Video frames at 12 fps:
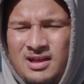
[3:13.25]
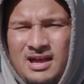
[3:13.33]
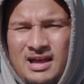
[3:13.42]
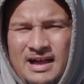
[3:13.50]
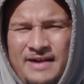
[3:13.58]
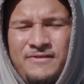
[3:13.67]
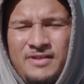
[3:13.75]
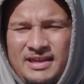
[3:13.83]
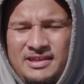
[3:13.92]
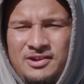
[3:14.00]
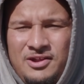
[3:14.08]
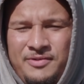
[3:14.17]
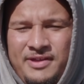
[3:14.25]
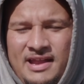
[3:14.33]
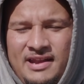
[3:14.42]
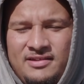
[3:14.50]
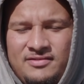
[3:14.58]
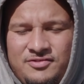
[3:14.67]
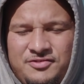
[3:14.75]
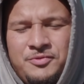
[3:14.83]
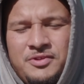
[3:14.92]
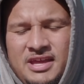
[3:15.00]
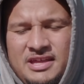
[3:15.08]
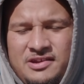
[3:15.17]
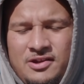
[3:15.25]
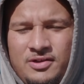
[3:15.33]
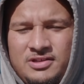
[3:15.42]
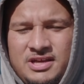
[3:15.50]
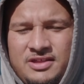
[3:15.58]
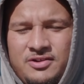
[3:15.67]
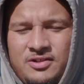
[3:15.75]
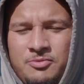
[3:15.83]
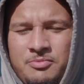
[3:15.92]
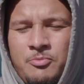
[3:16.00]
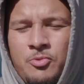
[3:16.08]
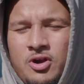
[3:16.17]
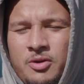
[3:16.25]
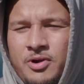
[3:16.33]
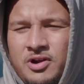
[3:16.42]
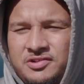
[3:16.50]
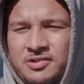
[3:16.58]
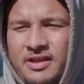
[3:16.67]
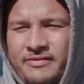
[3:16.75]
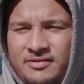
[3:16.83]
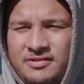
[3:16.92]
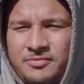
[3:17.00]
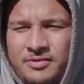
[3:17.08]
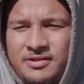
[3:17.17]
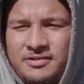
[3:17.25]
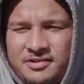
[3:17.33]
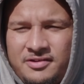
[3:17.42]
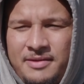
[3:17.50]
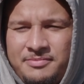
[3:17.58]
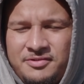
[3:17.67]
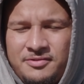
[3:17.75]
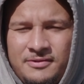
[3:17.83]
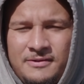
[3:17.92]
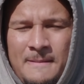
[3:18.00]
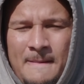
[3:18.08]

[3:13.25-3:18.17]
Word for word: Uh, I feel like you know we kind of just really get to know each other a little bit more on a personal level as well. So absolutely.